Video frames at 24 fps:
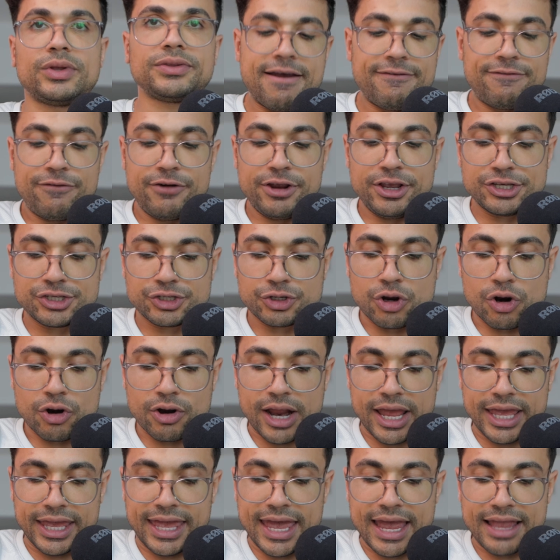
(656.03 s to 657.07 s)
Every score
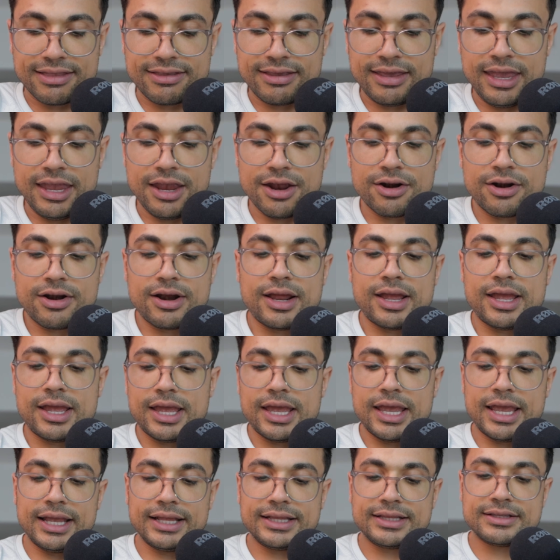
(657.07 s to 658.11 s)
I get here,
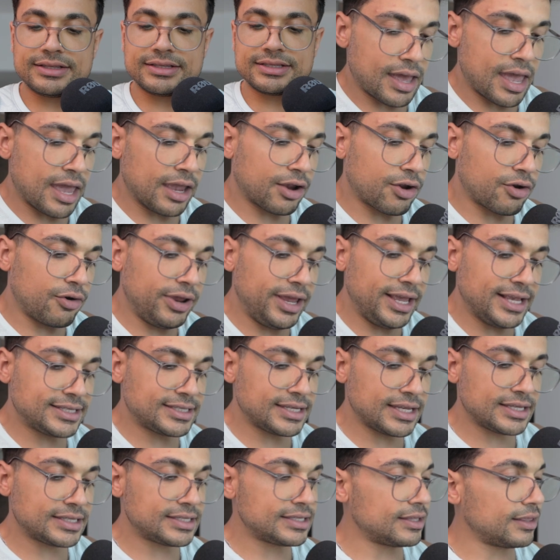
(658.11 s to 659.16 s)
it
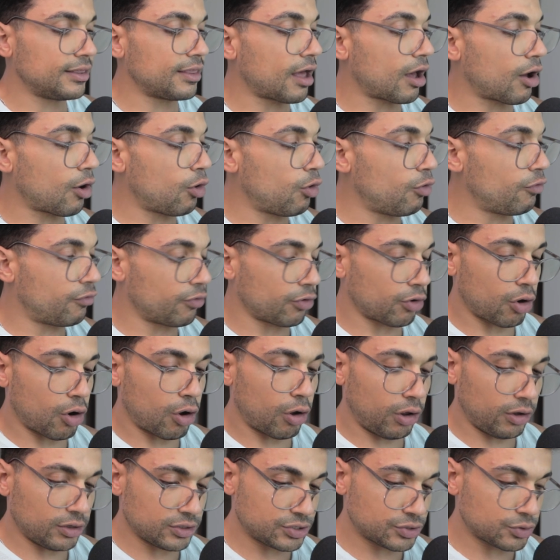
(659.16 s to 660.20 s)
increases the
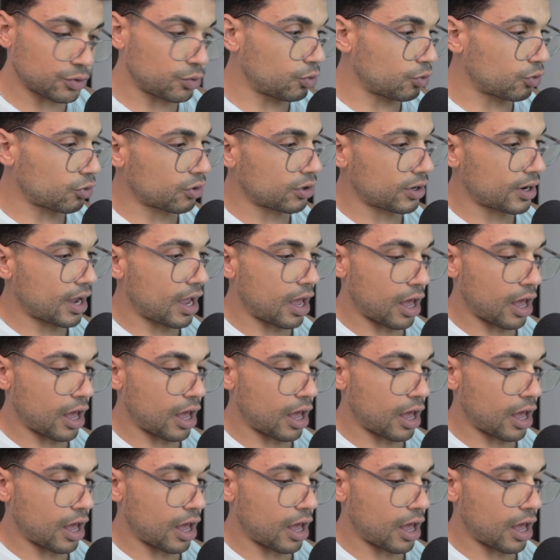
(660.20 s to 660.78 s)
overall score